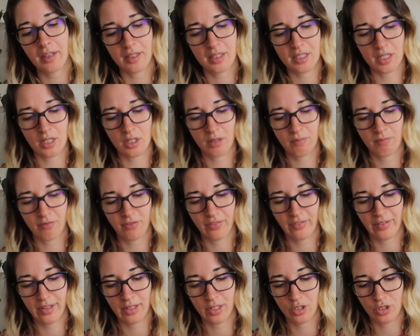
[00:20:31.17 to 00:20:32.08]
It's a
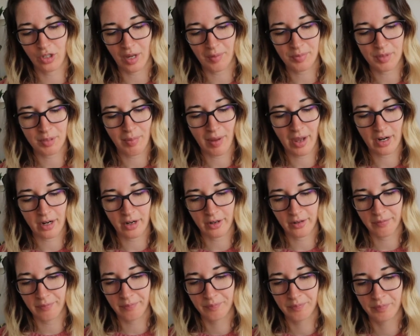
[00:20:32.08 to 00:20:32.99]
free drops
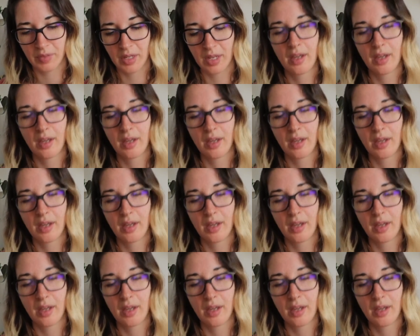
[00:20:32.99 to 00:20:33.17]
pattern.